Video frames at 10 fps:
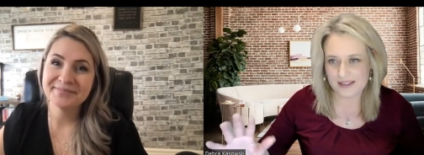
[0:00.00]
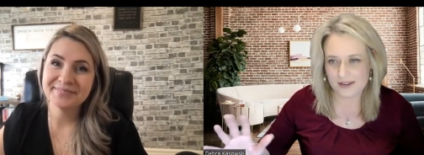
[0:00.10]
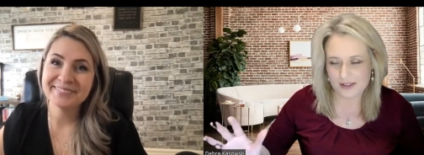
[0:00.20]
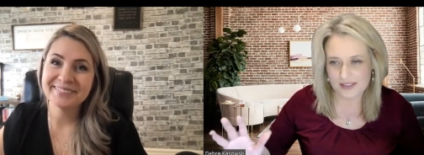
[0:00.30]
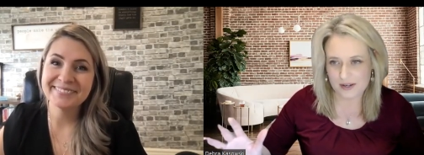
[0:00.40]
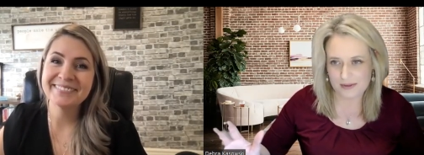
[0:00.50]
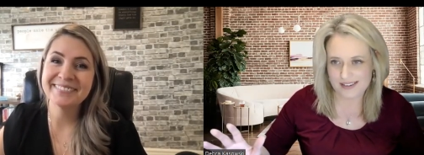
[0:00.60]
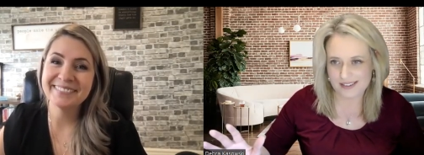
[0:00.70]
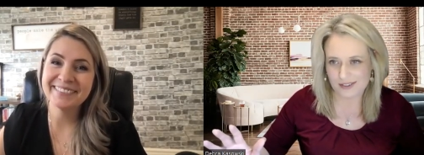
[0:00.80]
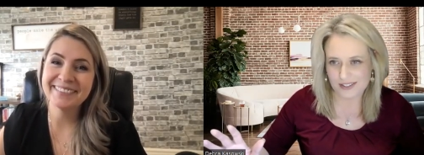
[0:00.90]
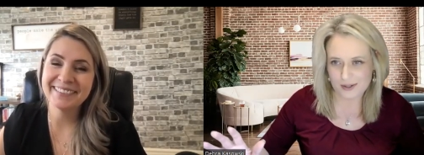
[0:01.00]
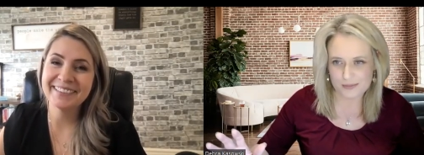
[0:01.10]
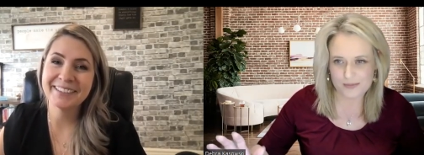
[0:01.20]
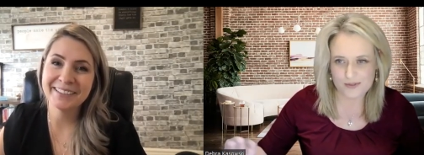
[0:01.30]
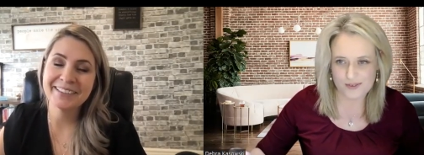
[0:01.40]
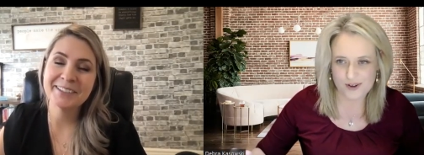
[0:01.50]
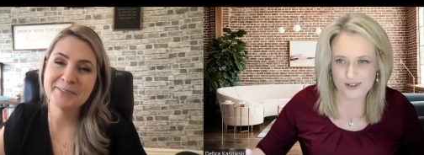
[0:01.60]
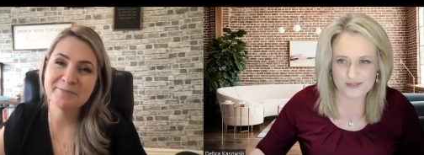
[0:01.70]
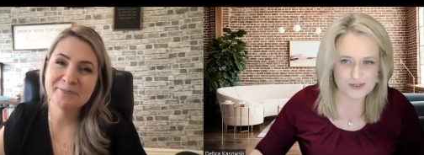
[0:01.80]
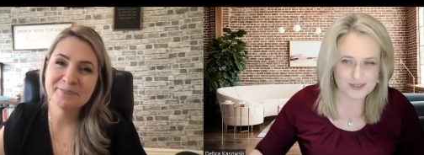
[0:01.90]
Speaker 1: ther- theoretical here for all
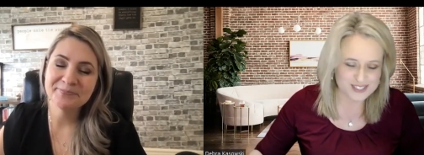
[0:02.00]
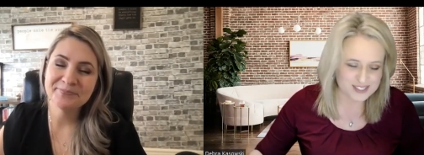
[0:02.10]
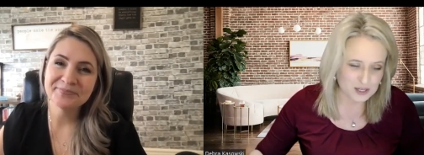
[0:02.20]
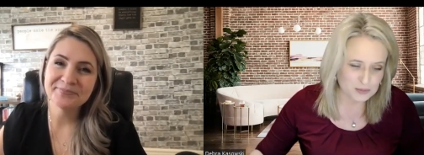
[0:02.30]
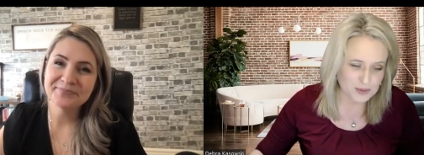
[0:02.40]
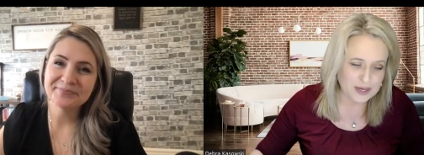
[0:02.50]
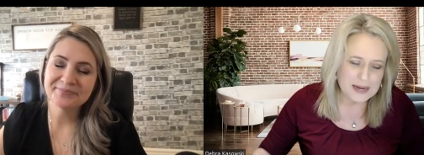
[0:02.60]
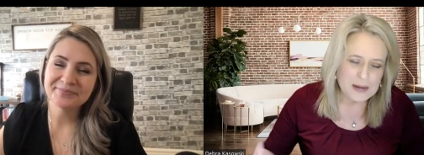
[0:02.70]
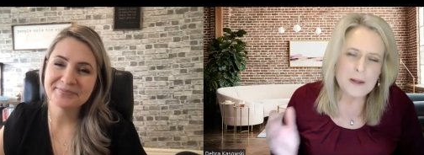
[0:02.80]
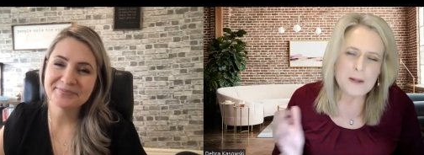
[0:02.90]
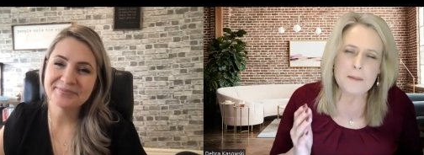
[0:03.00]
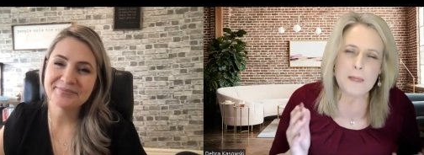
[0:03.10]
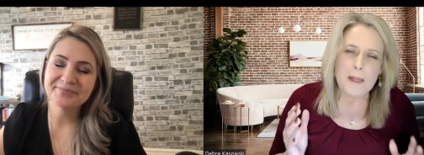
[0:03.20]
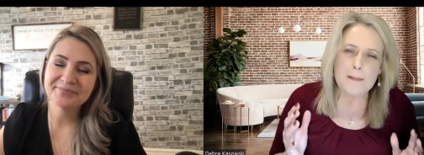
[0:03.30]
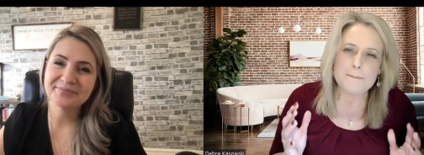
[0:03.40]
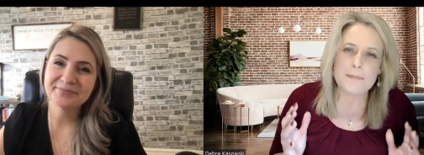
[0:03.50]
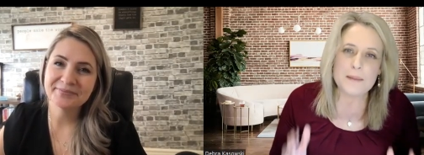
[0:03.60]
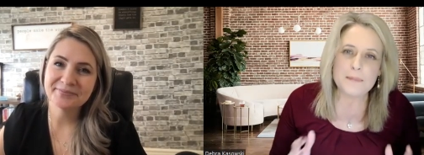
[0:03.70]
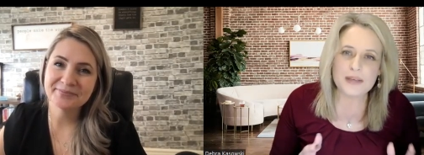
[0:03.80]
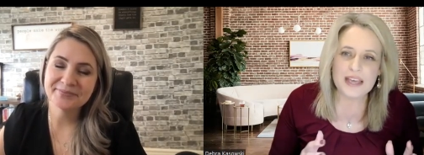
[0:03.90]
of you listening, but
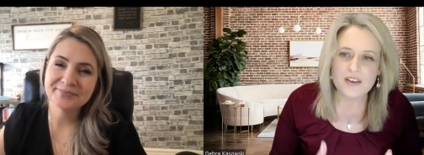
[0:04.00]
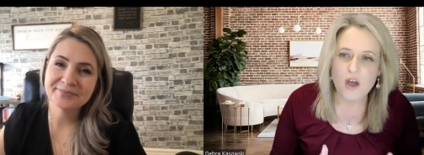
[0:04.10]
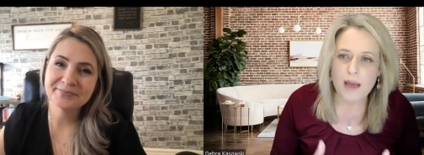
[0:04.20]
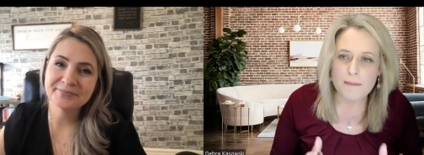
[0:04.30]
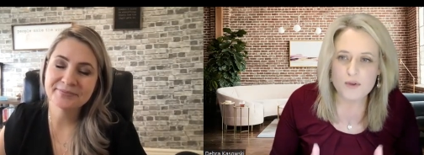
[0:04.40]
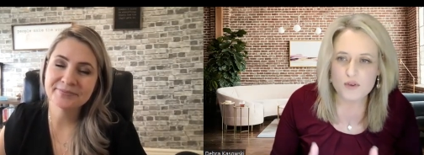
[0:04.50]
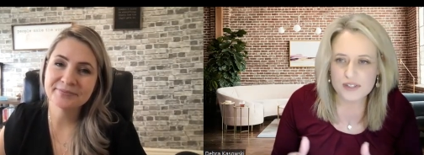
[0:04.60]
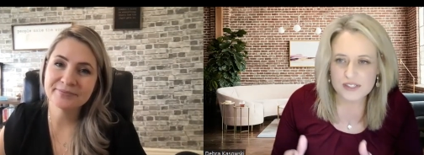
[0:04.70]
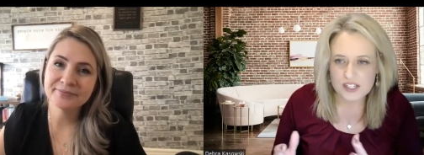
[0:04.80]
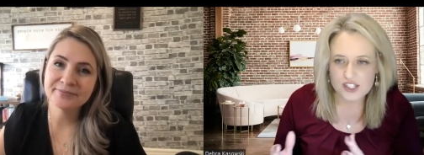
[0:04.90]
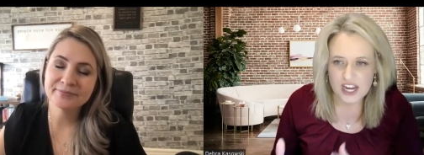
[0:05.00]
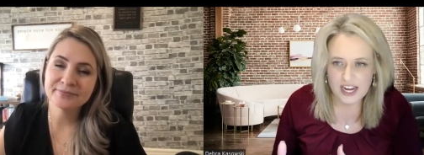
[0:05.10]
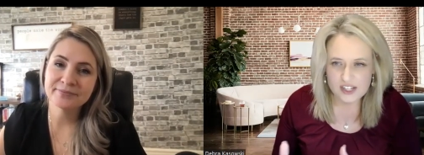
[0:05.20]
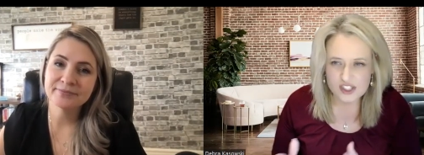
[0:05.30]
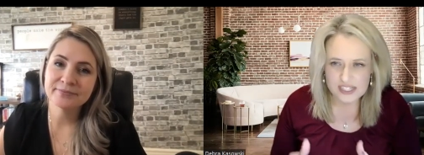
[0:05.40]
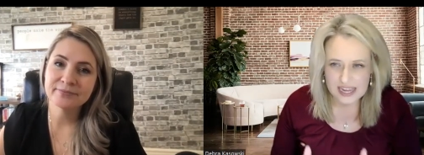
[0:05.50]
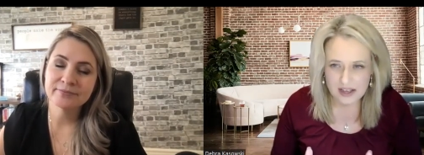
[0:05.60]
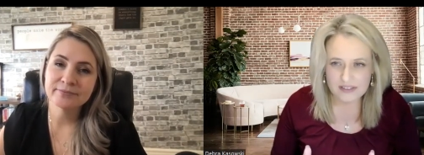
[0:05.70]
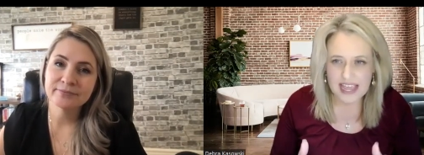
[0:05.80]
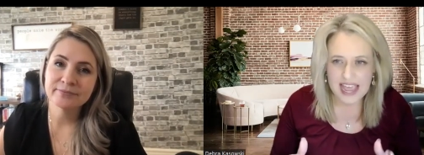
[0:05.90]
people cannot move into change
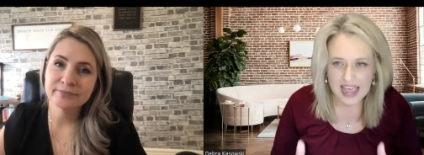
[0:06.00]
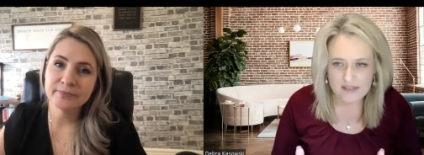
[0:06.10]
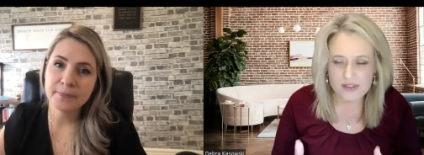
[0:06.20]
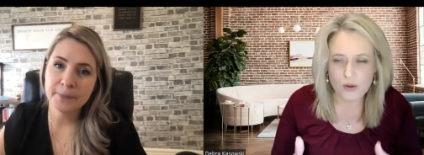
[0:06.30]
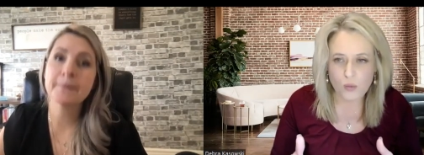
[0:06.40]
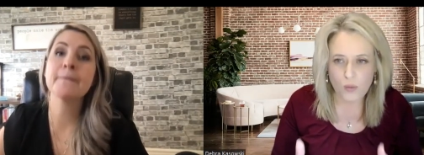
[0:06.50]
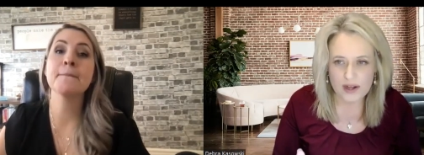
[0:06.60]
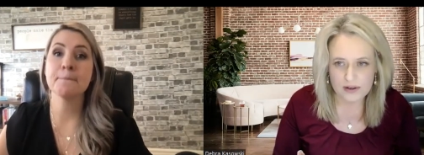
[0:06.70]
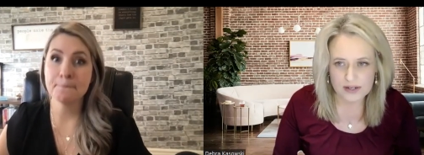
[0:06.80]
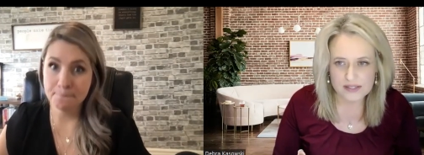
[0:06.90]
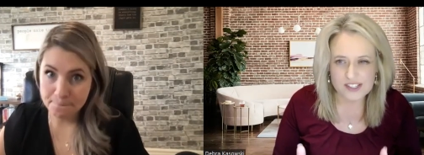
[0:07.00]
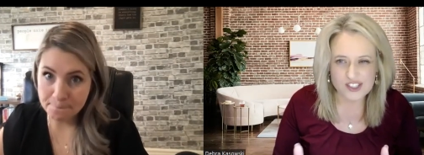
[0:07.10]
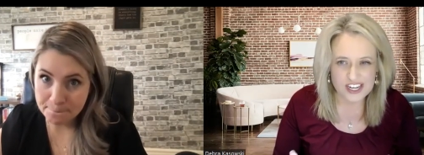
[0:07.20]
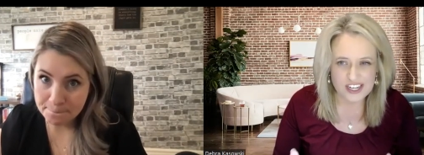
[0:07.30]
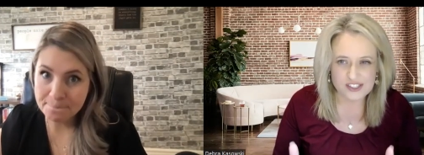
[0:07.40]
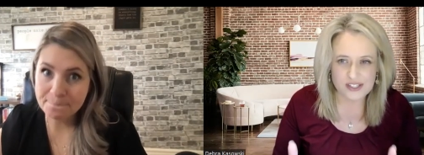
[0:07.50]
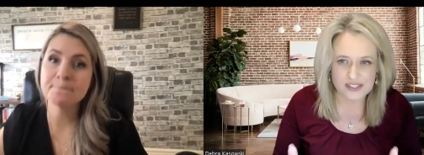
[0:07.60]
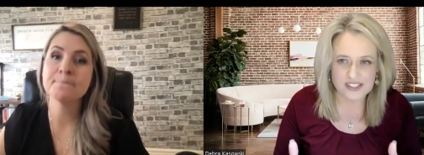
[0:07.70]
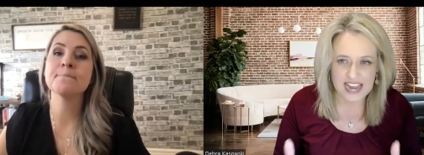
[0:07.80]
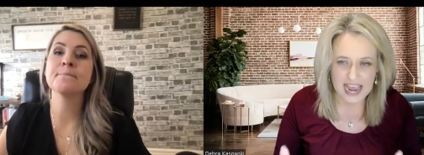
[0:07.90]
until they have the awareness that change
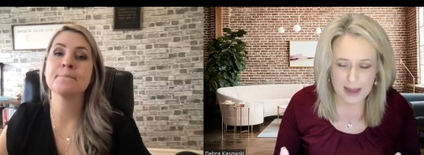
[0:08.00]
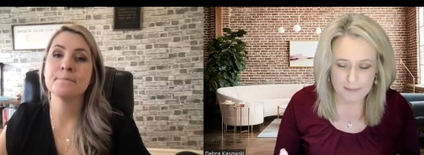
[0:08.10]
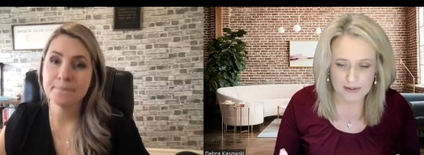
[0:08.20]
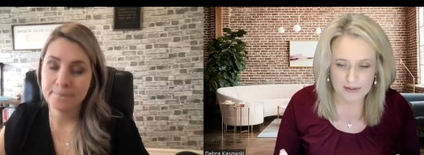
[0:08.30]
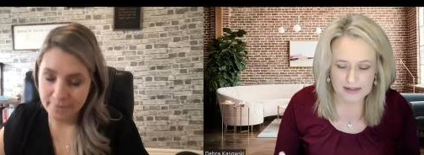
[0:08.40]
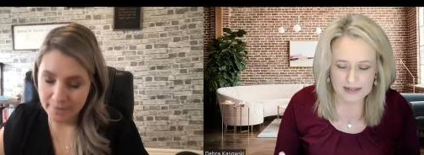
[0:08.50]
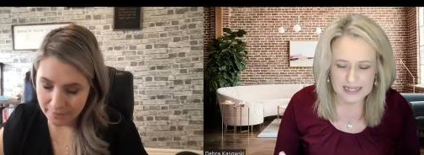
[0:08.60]
needs to happen.